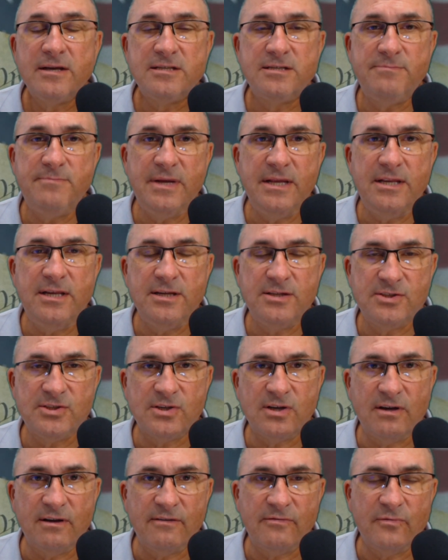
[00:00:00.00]
Dominion
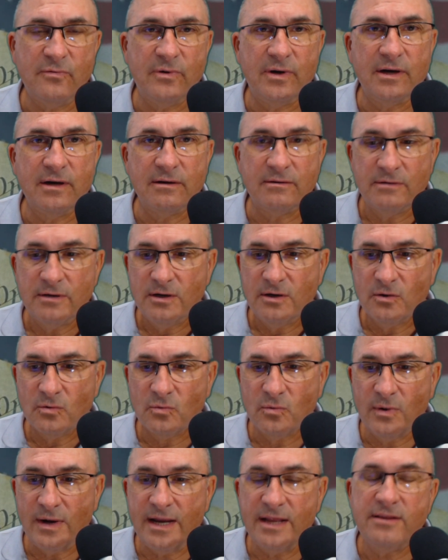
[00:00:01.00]
software
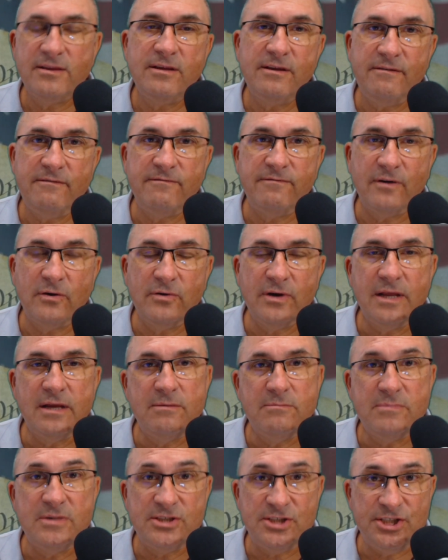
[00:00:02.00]
ran the
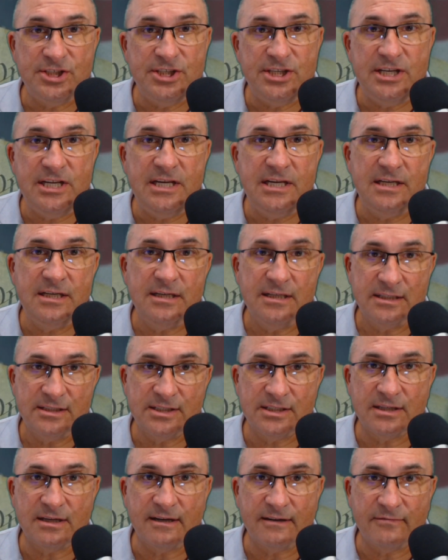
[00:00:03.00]
voting machine
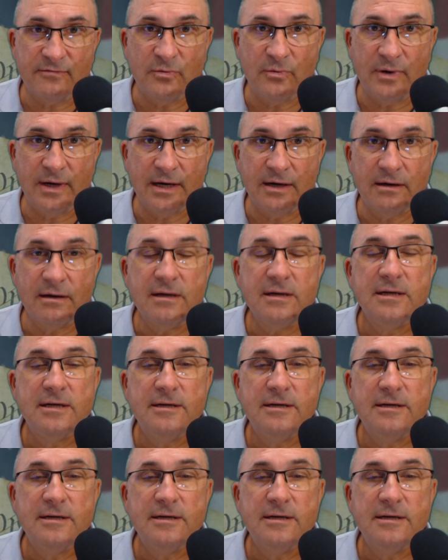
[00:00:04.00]
software